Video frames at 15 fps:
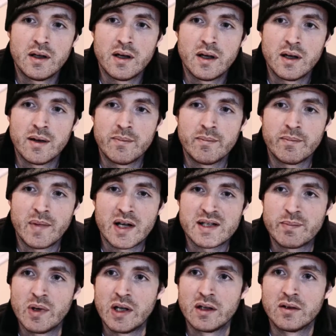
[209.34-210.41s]
I
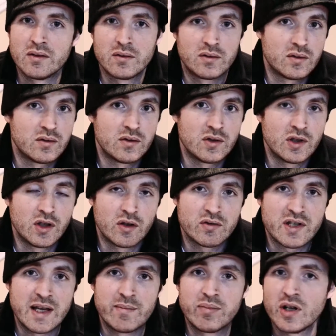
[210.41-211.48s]
spent 10
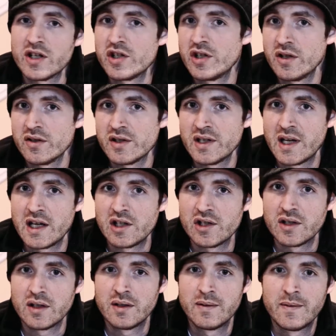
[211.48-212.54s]
plus years in
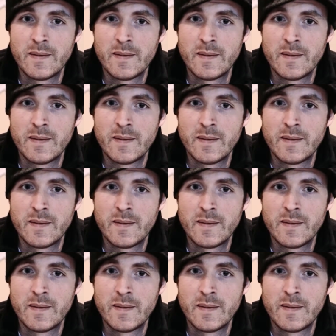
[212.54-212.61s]
Asia,